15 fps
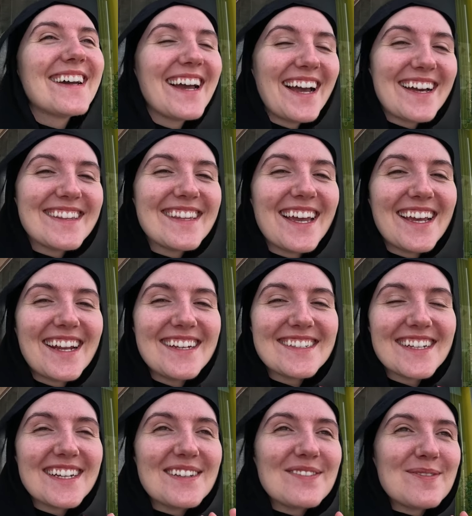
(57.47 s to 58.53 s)
and then I
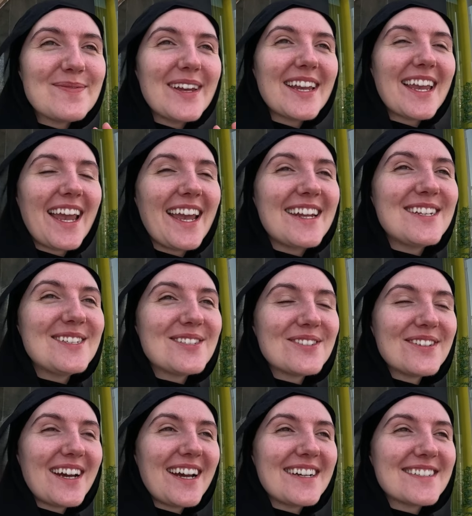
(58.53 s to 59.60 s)
didn't even make any
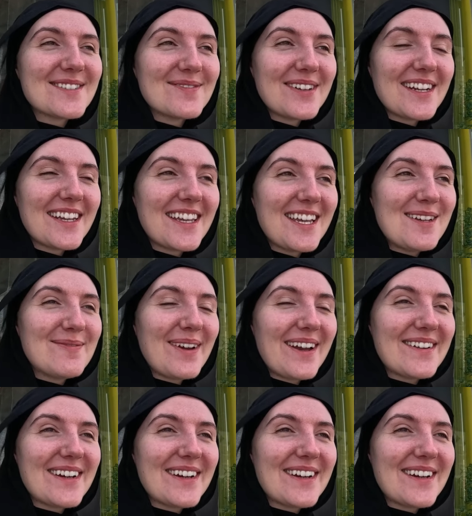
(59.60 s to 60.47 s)
du'as, and when I came out